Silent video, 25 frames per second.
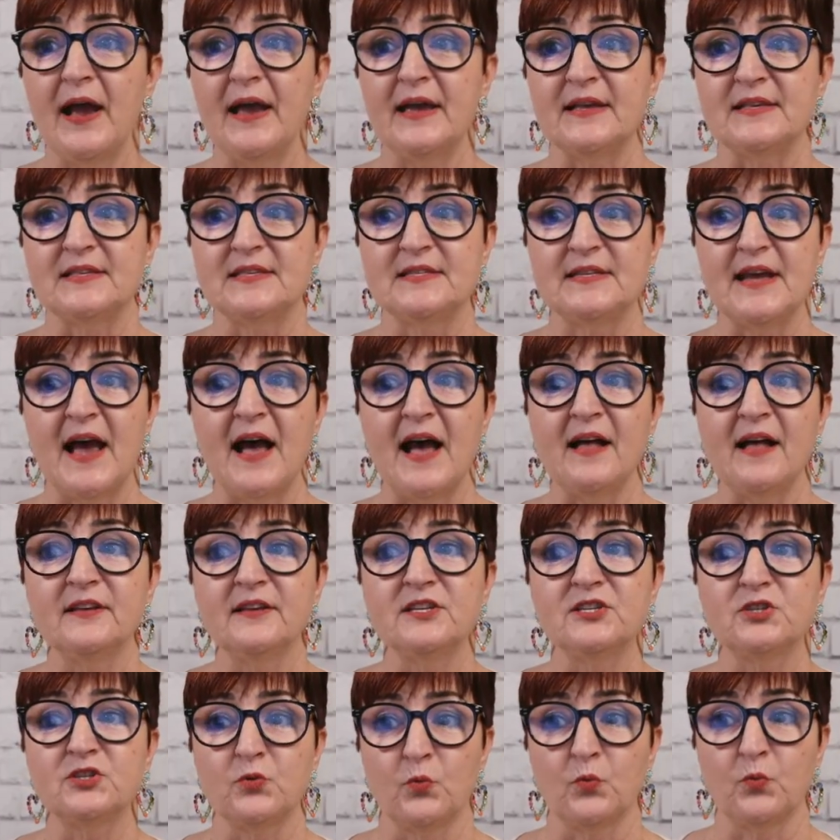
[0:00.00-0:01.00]
a
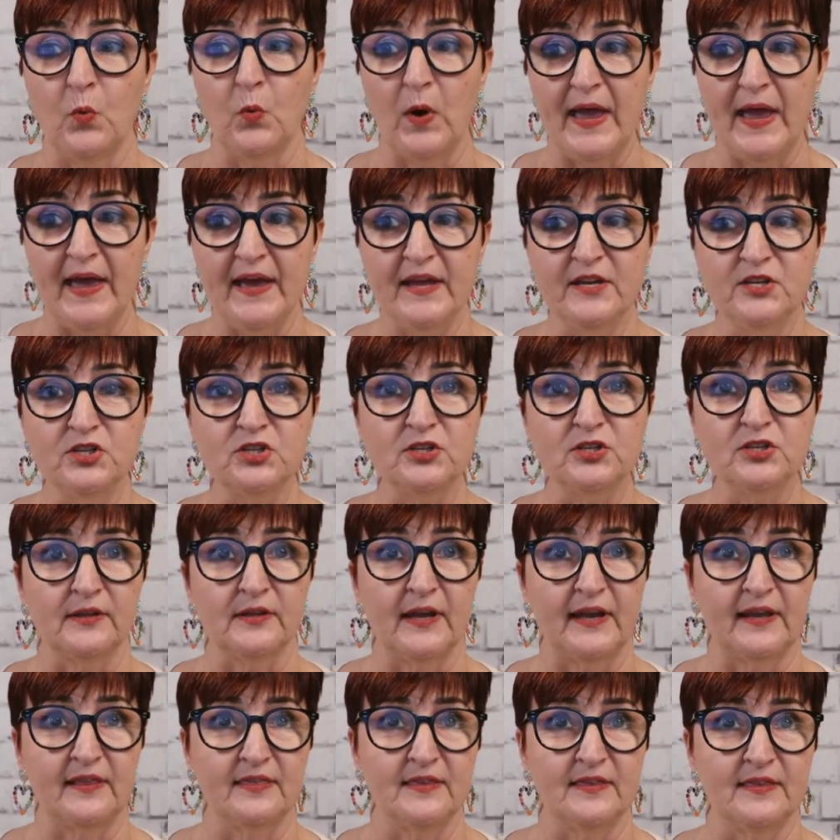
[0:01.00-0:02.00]
stylish wedge
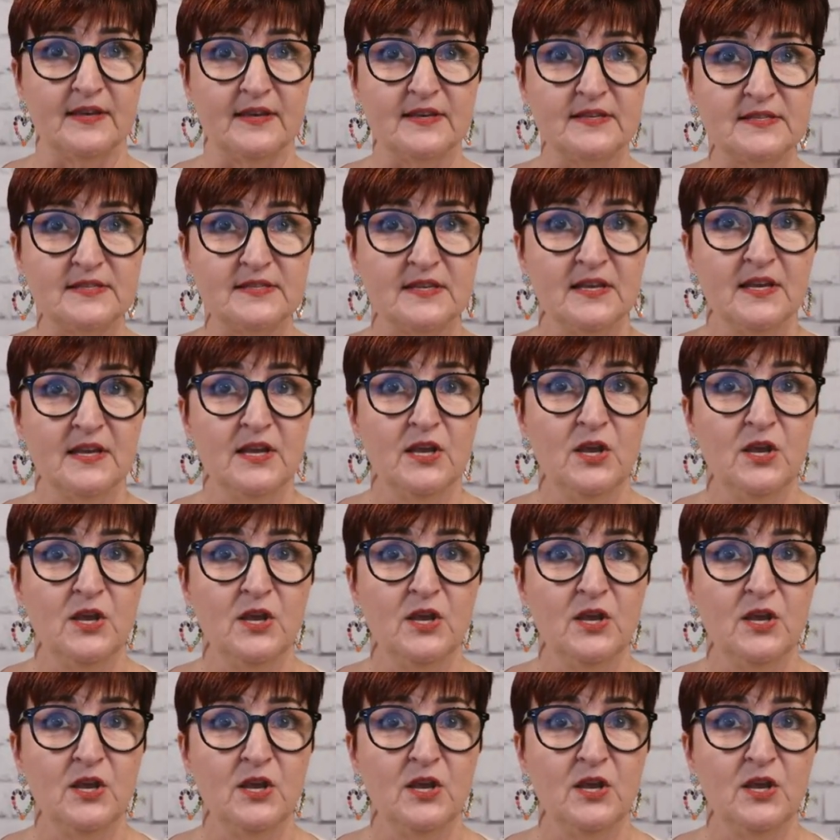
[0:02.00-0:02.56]
like this